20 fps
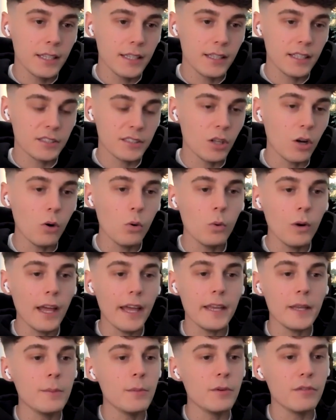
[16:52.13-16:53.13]
That's the whole
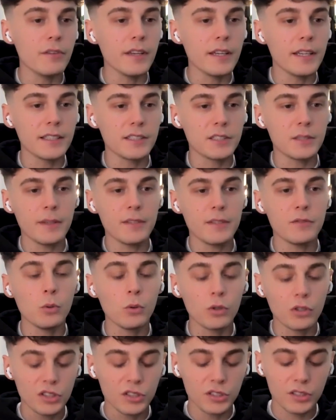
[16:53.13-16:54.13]
aim of it. And if
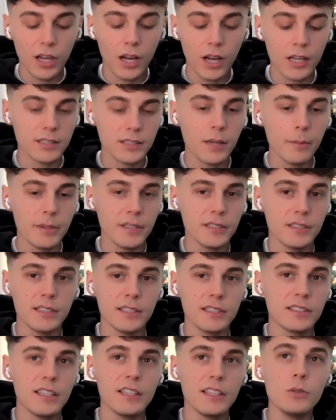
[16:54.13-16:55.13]
you're a startup
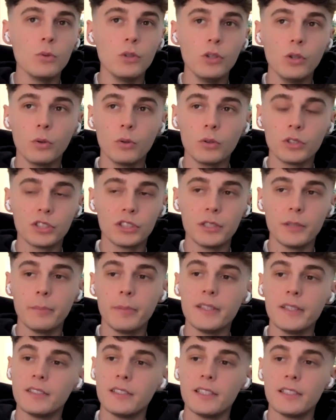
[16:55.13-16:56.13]
business, say you launched a
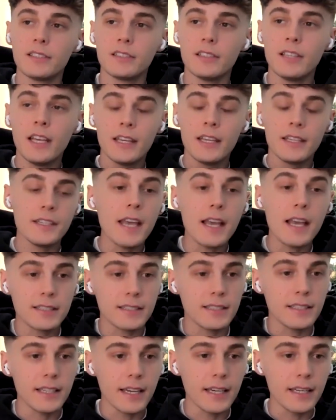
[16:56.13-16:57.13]
business
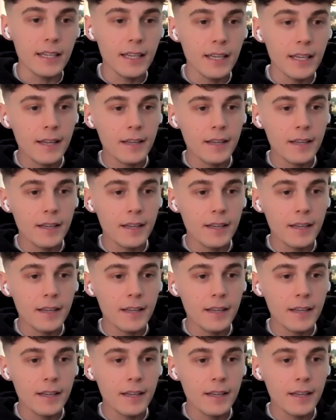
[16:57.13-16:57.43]
yesterday,